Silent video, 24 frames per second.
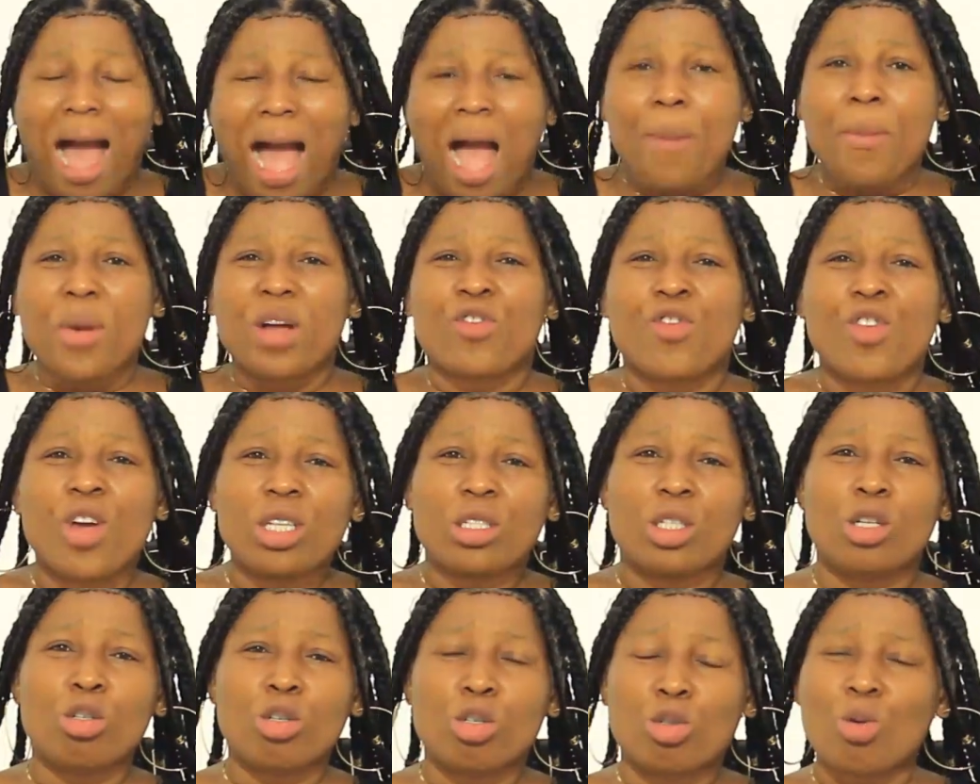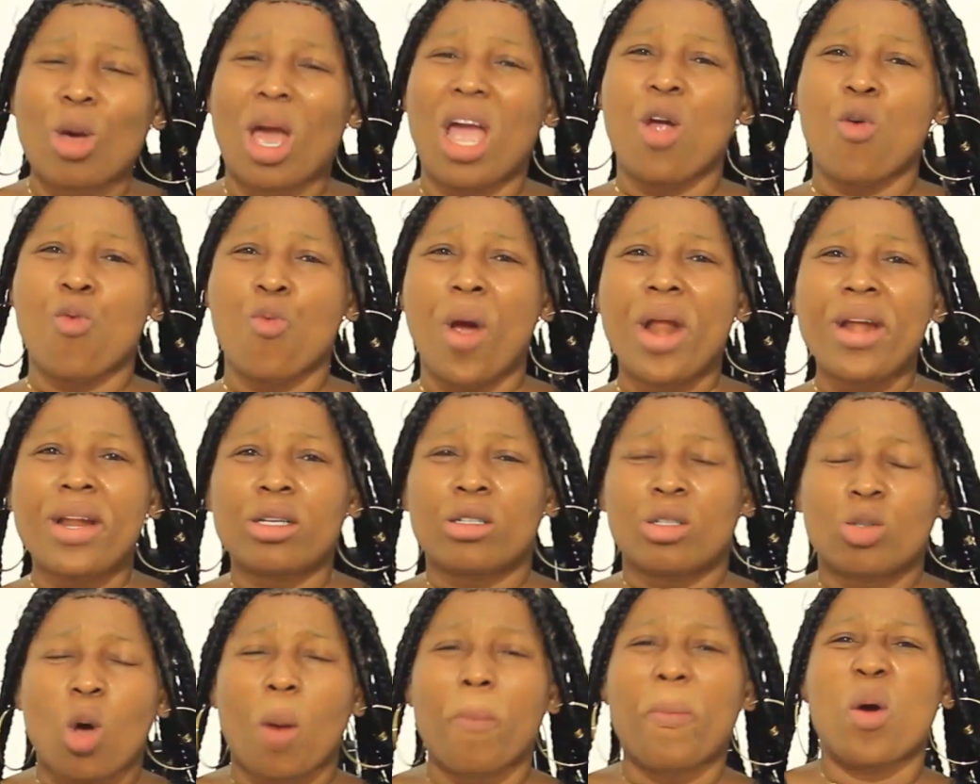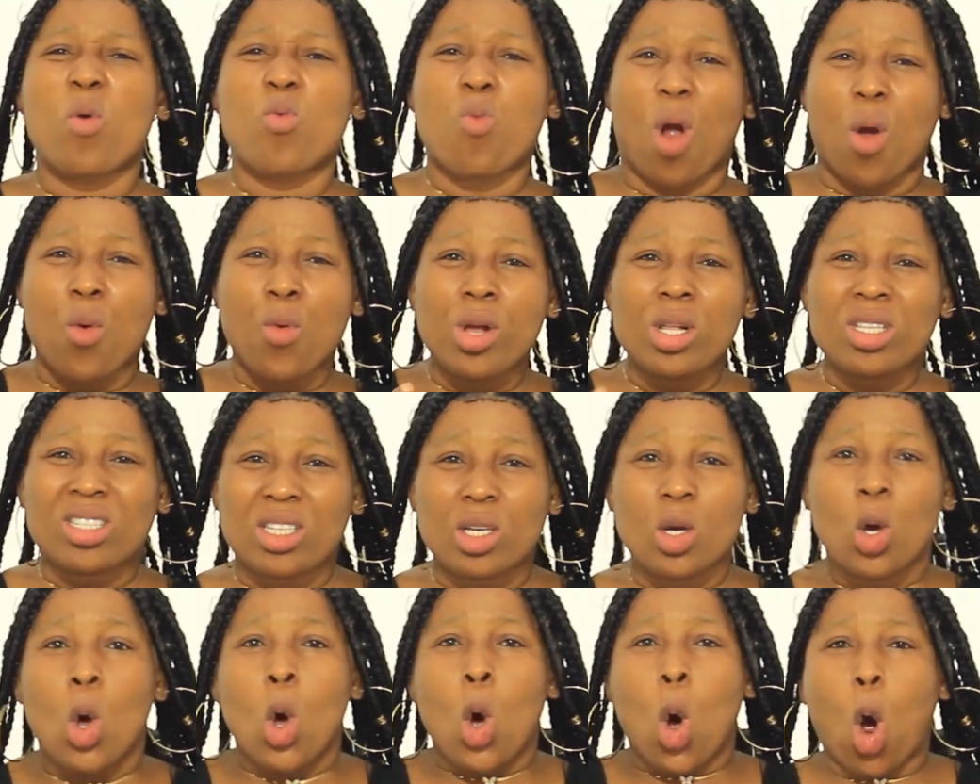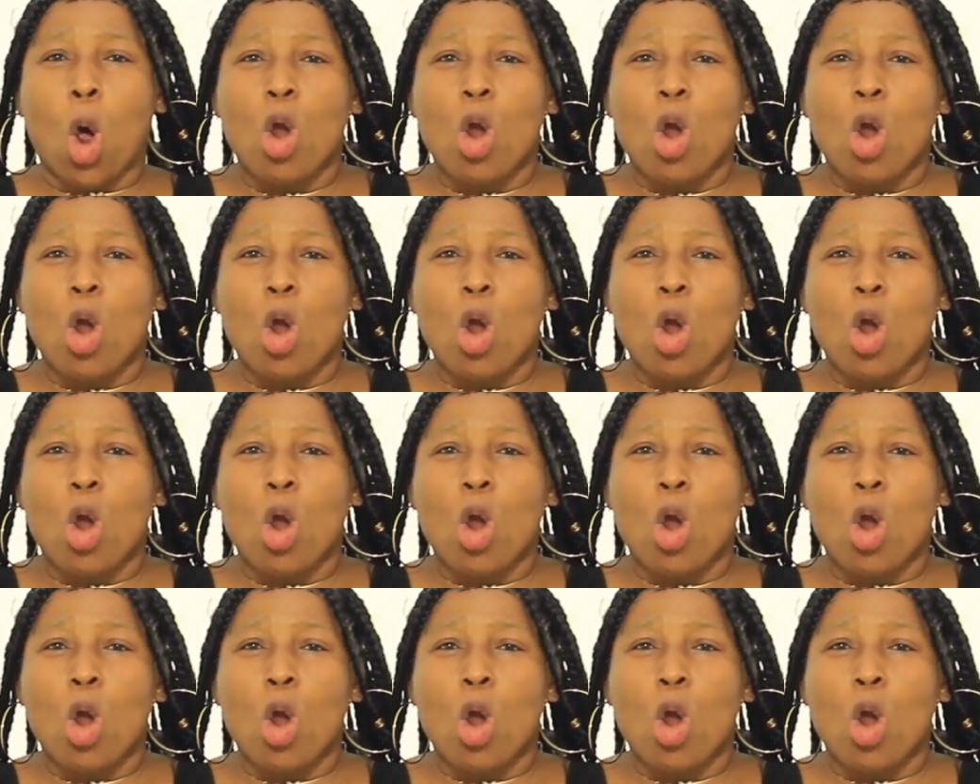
I'm a Trecey, so I ready so I be warranty.